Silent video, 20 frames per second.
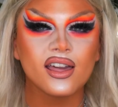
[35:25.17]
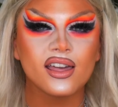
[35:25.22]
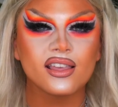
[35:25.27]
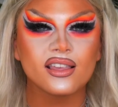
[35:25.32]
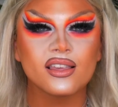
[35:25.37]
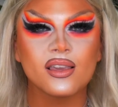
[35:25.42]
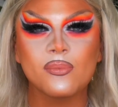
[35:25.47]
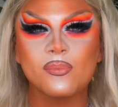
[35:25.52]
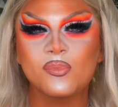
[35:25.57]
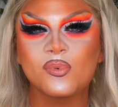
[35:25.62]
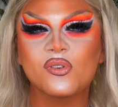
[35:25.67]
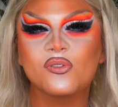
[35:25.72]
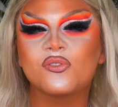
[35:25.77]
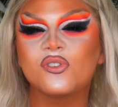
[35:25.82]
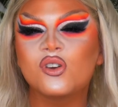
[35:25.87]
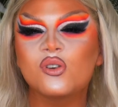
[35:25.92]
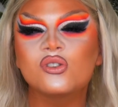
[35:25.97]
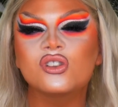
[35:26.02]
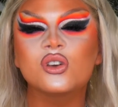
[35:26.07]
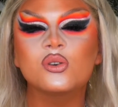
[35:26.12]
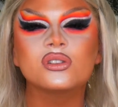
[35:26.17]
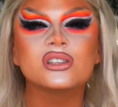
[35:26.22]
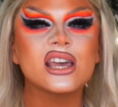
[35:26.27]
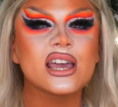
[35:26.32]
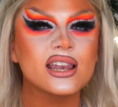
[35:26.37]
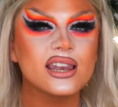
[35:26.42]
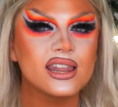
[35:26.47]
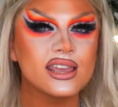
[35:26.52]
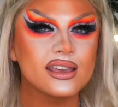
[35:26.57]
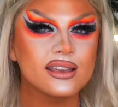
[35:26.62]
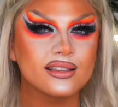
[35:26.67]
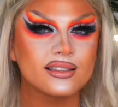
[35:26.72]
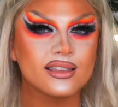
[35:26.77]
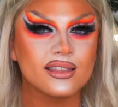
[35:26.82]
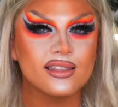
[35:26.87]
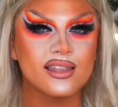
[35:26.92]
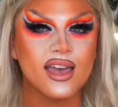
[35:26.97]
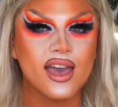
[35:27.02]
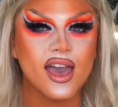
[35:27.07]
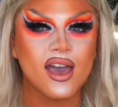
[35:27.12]
So a few new techniques
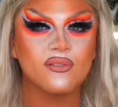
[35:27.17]
in there.